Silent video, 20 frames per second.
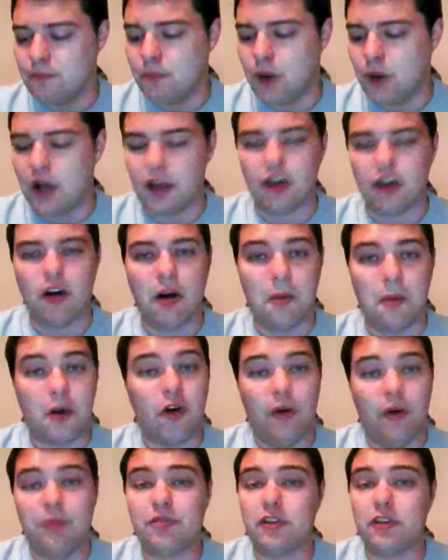But
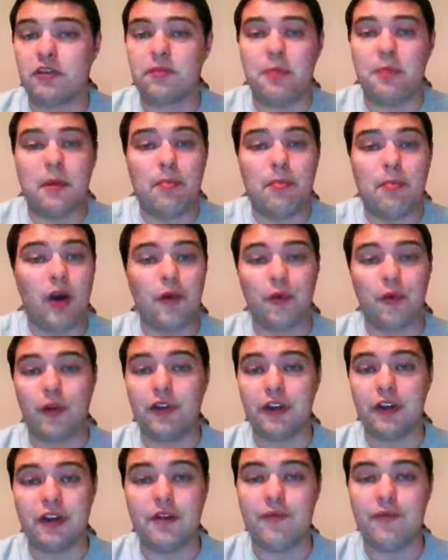Clemson's been playing
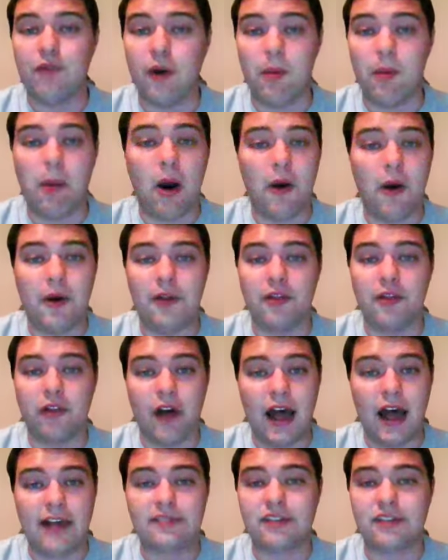really good football here the
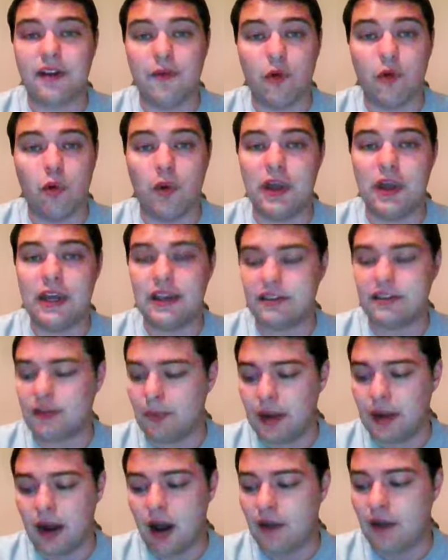last several weeks.
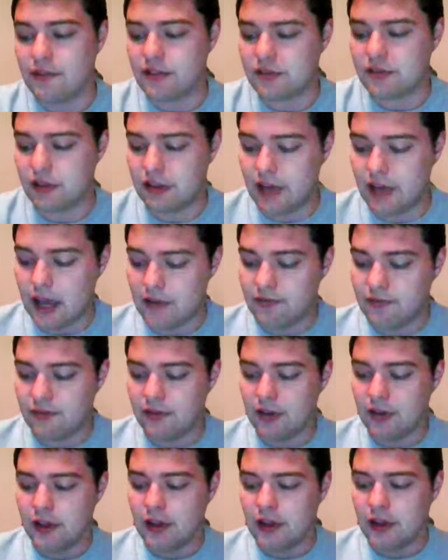I mean, obviously they've
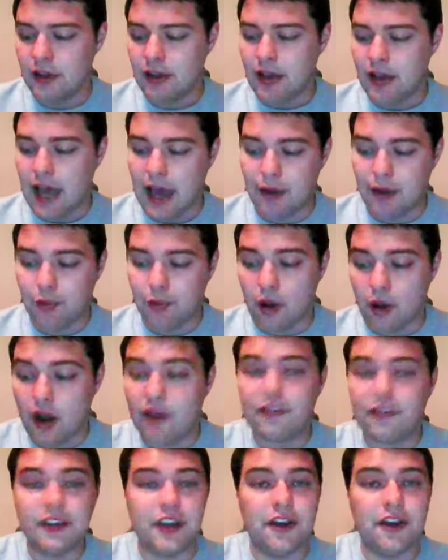had a
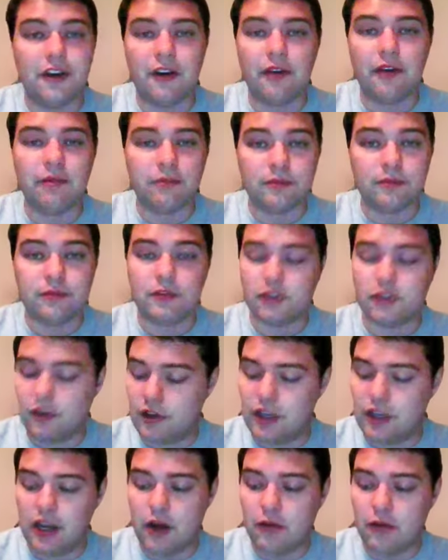rough year,
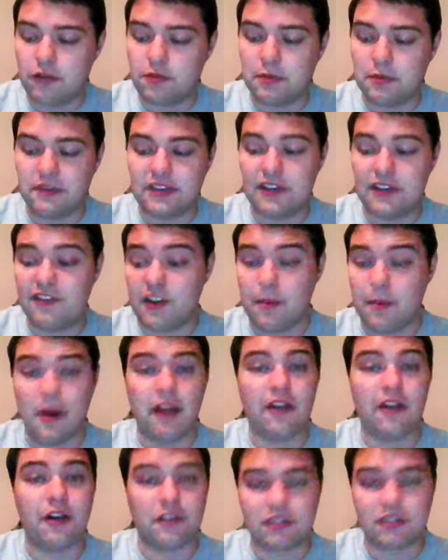specifically
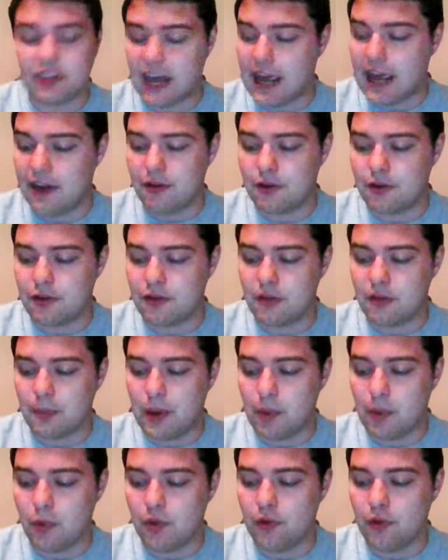by their standards. I
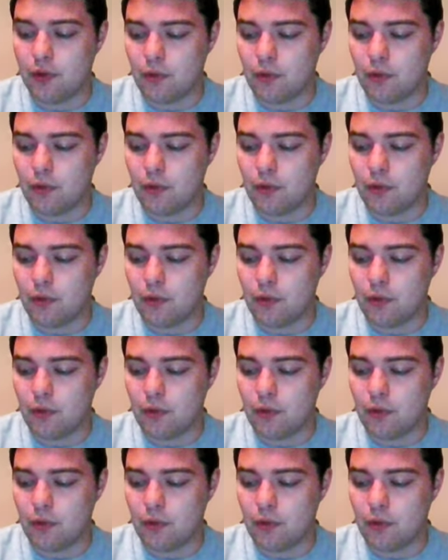mean,